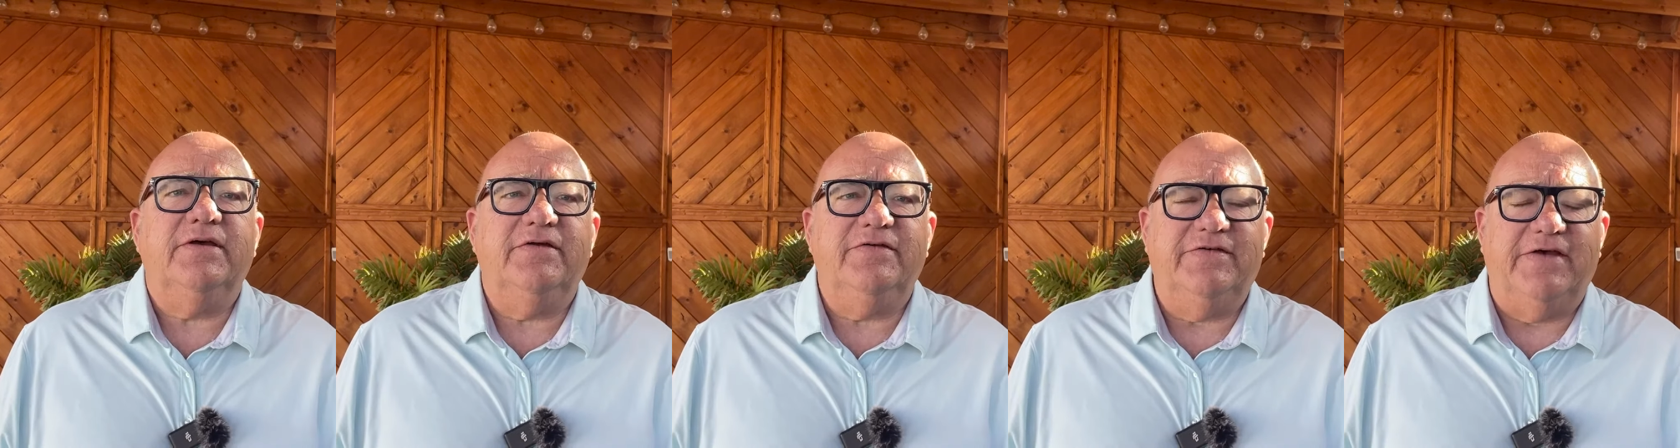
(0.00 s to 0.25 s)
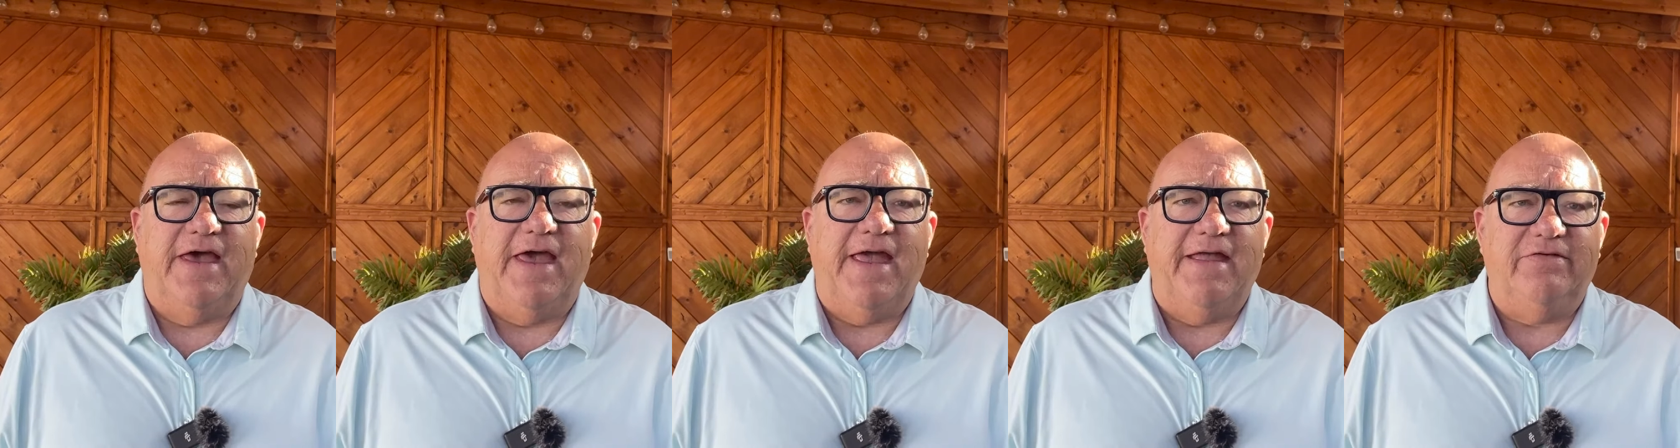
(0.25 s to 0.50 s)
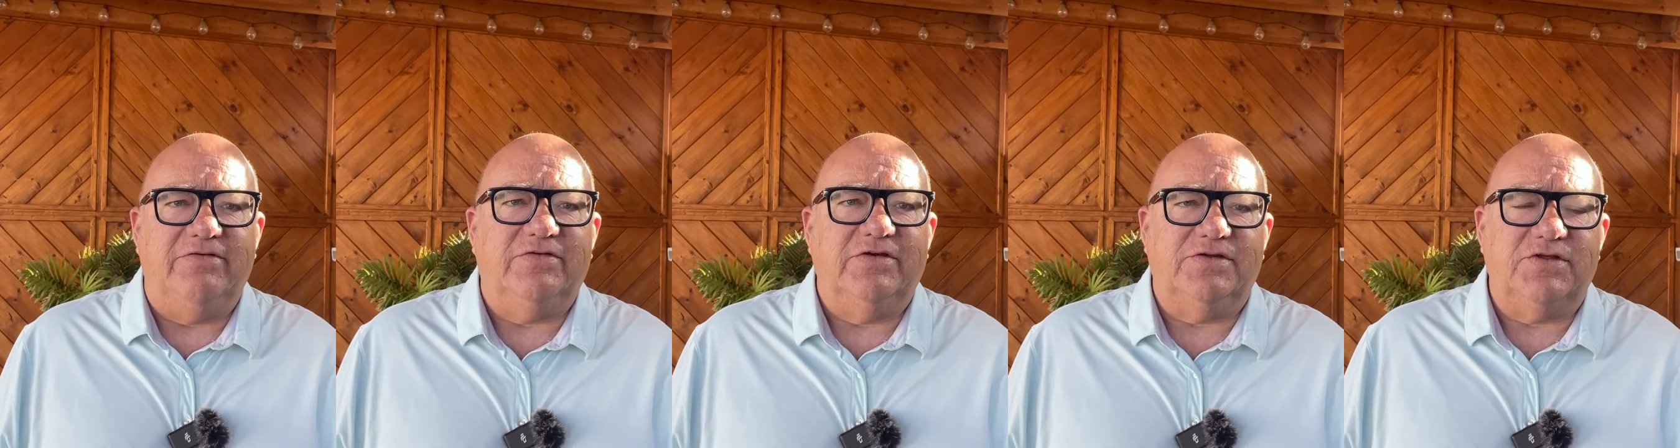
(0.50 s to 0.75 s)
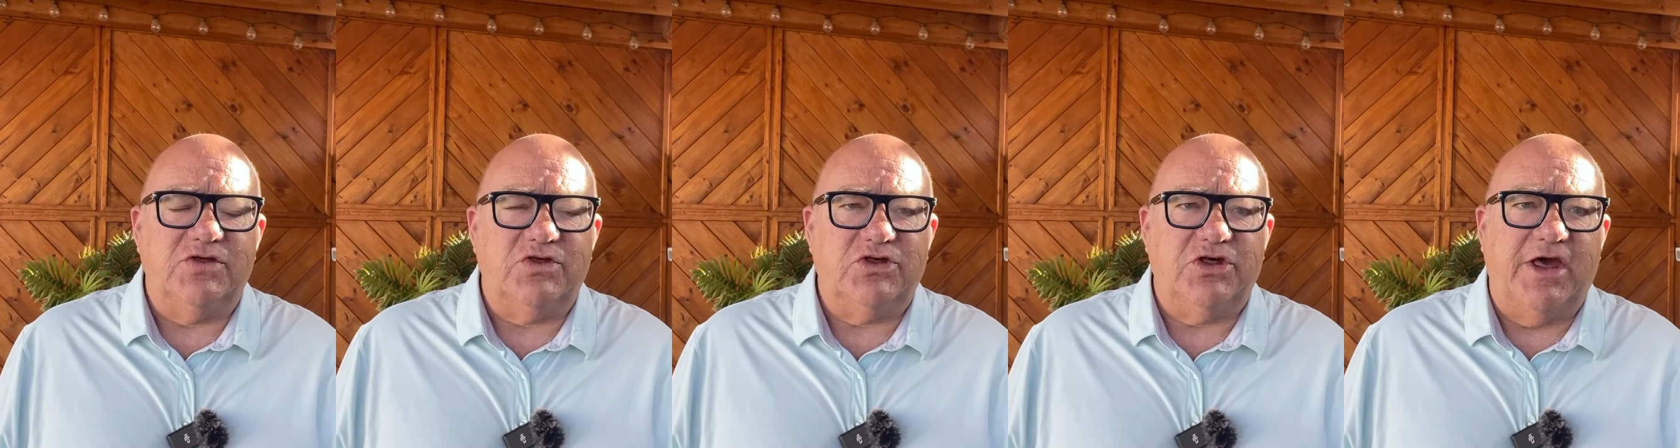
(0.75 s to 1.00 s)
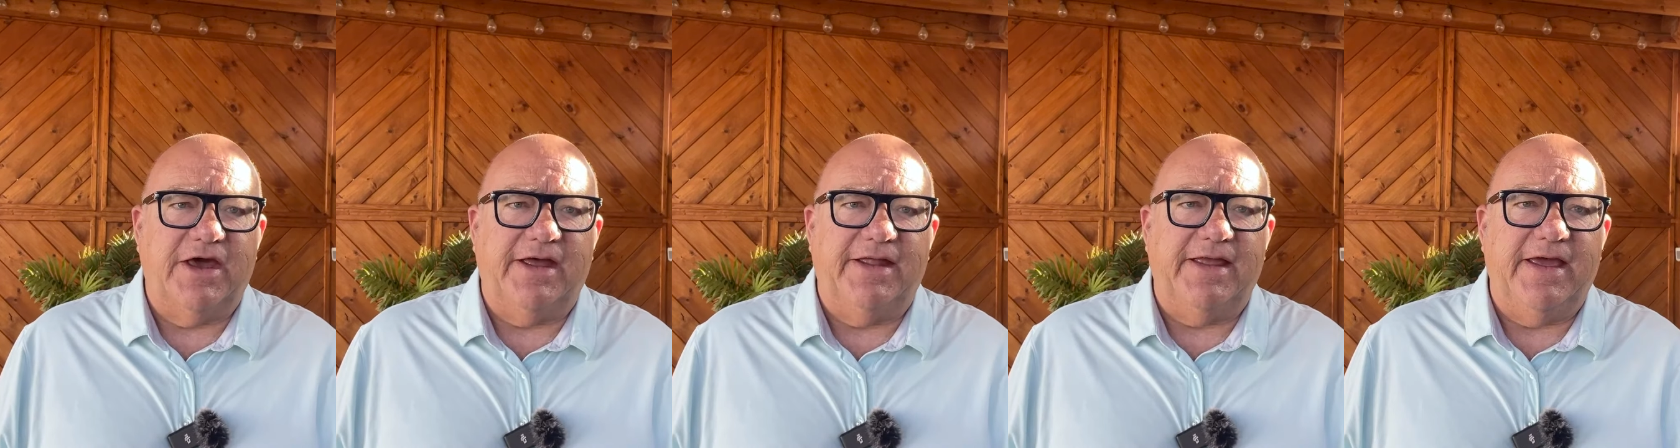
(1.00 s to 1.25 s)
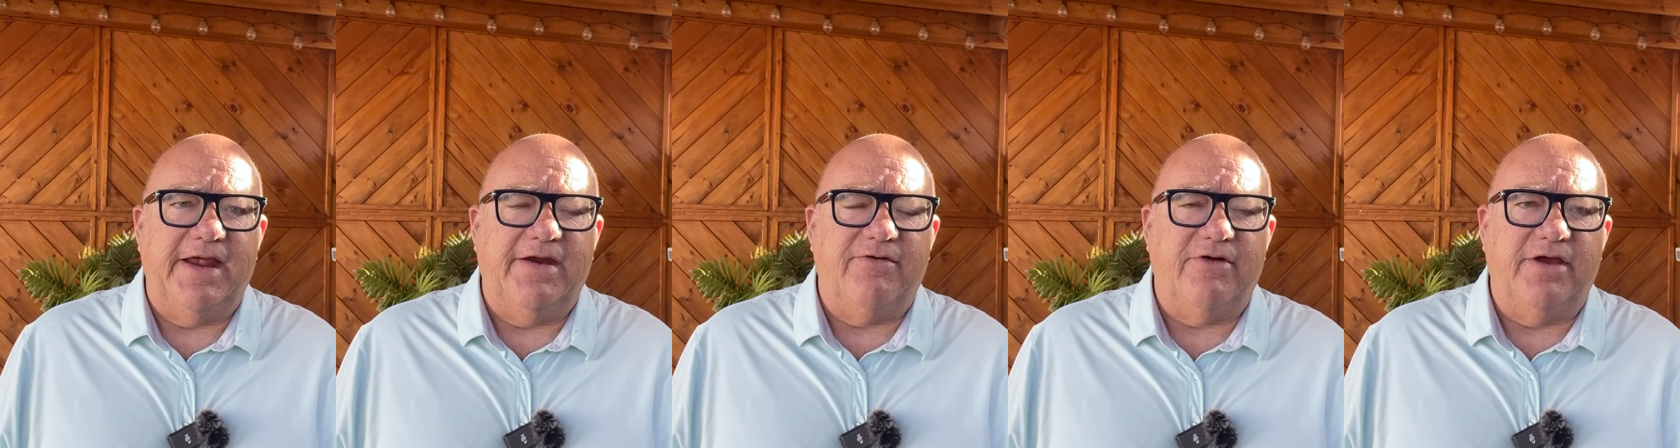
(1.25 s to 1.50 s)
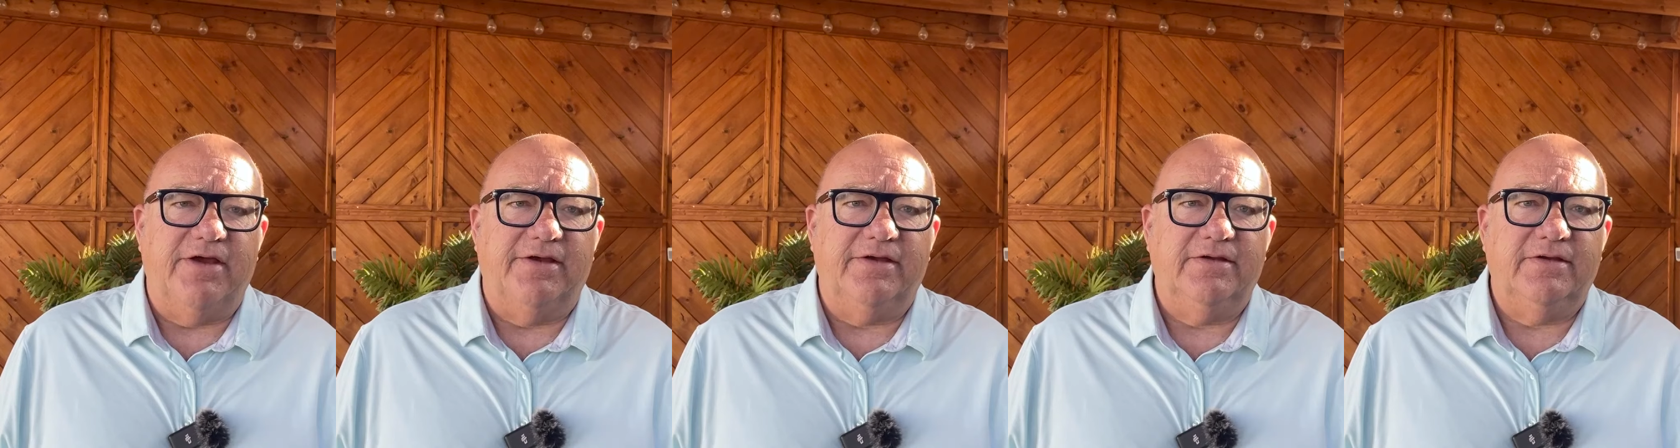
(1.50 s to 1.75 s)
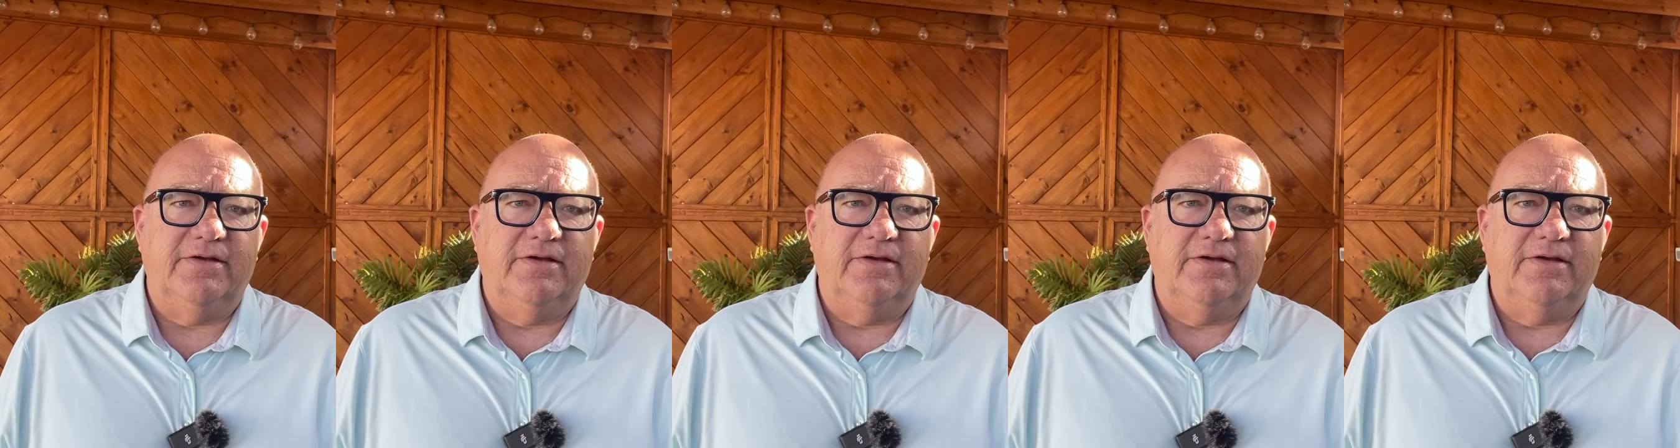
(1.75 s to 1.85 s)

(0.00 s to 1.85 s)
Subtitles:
to enter the Schengen area.